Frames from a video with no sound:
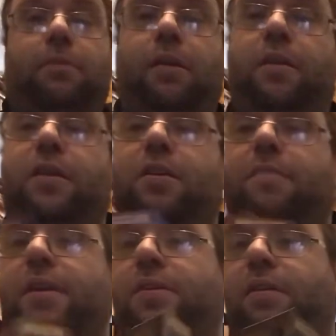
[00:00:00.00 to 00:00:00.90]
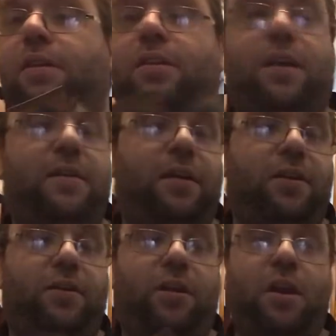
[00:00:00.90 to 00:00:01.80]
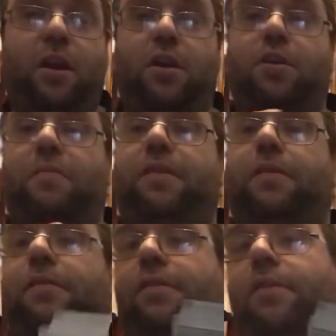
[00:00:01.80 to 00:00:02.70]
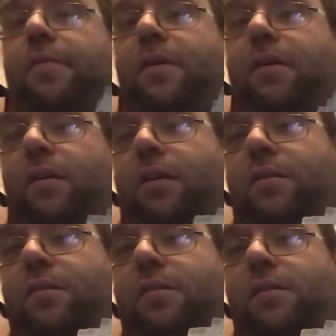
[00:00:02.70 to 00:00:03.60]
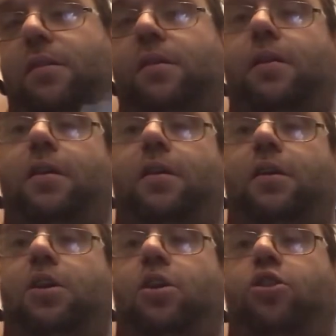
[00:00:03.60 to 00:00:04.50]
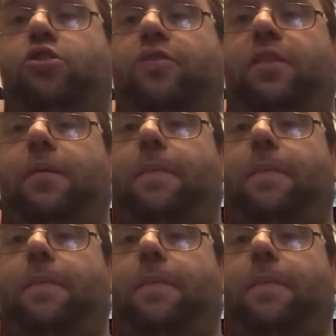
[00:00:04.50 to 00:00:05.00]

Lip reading: that you made. You then take your Mythos discard pile, shuffle it,